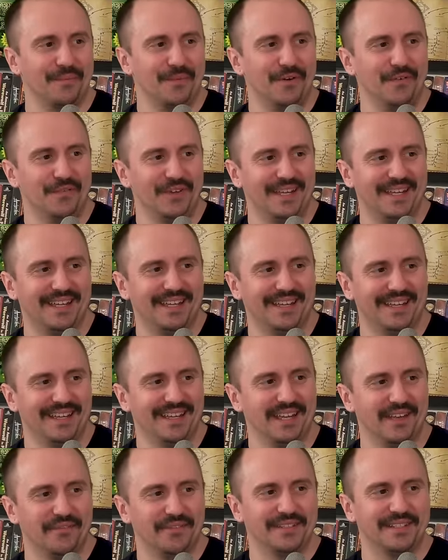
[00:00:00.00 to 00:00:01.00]
movie
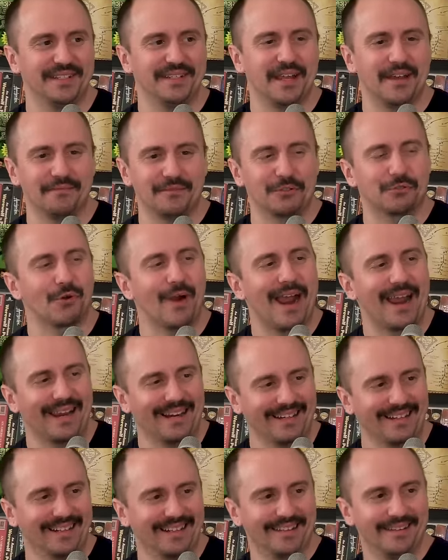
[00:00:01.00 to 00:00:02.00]
if it didn't have the
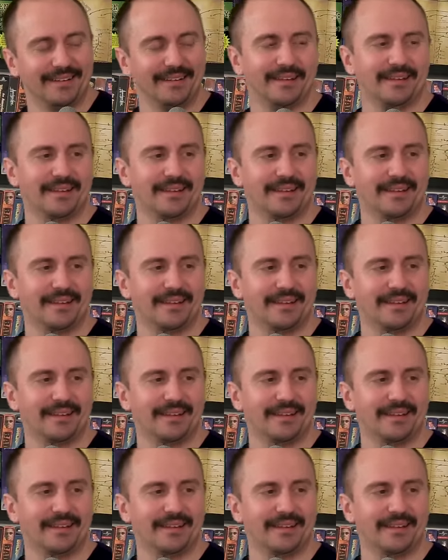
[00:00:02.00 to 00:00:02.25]
dragon in it.